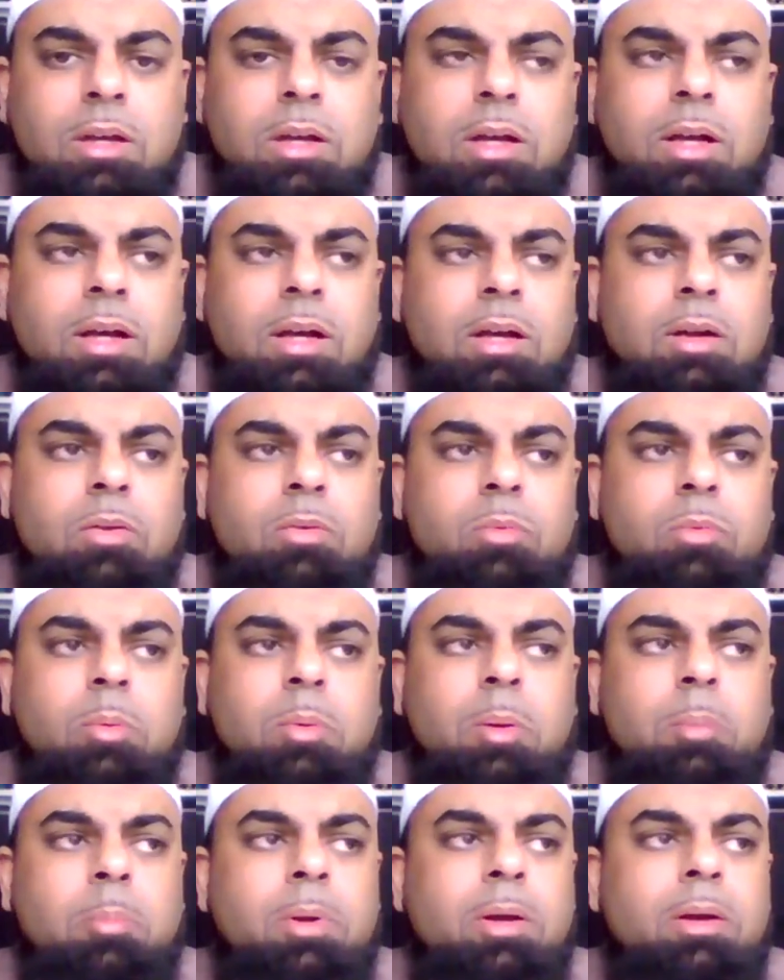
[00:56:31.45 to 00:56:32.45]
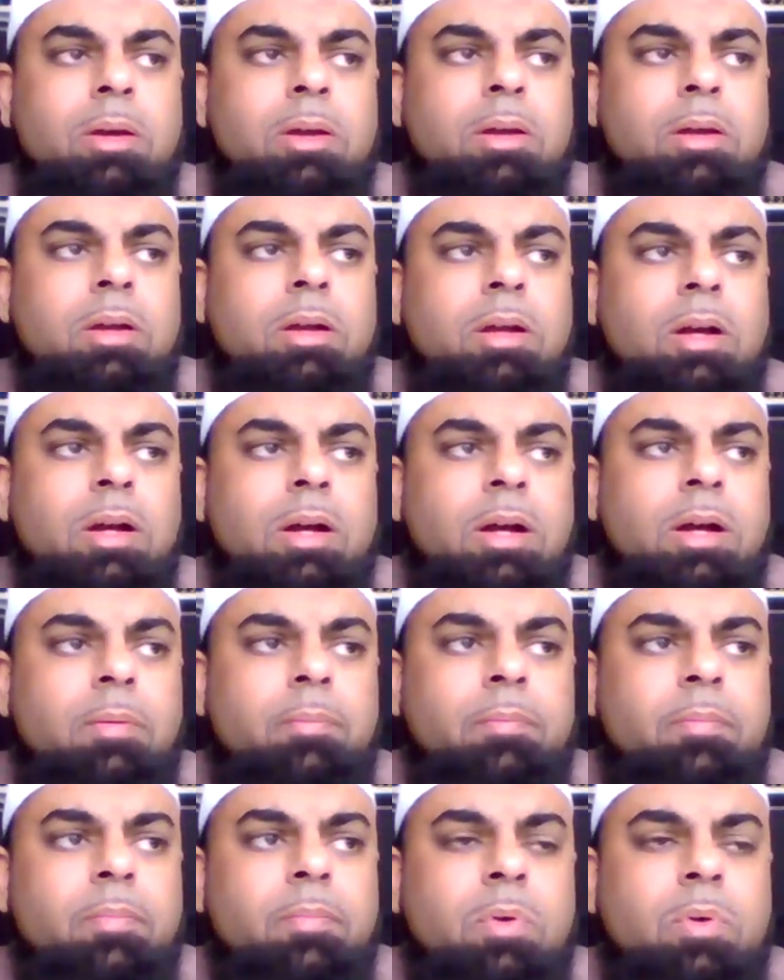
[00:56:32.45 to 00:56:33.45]
Uh, remember,
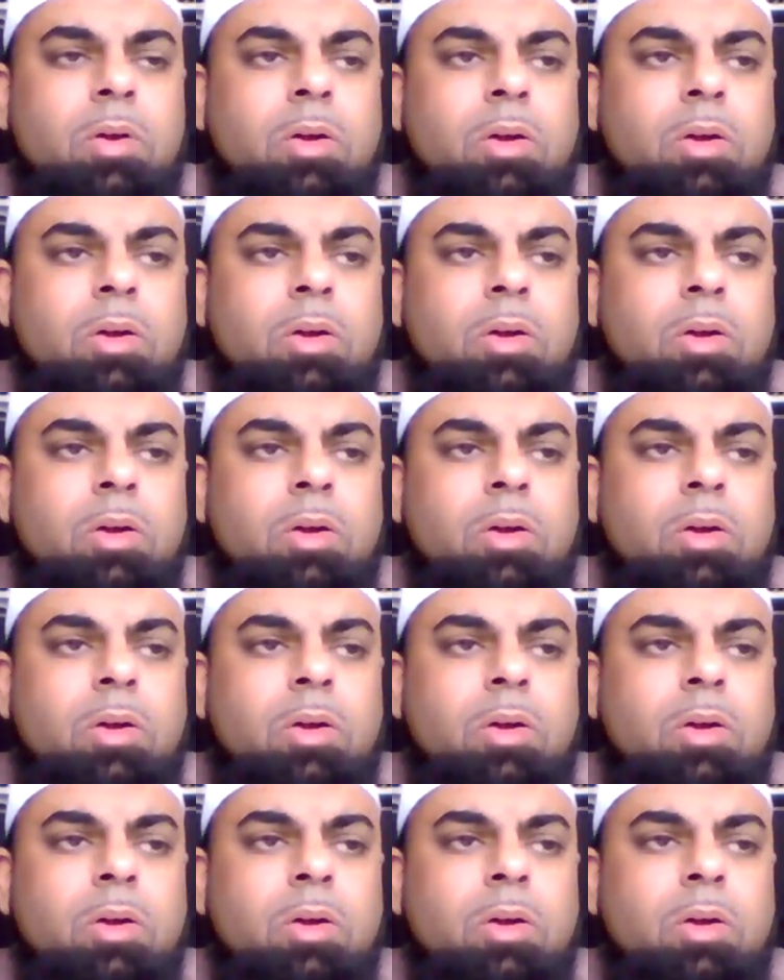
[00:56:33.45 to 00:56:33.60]
um,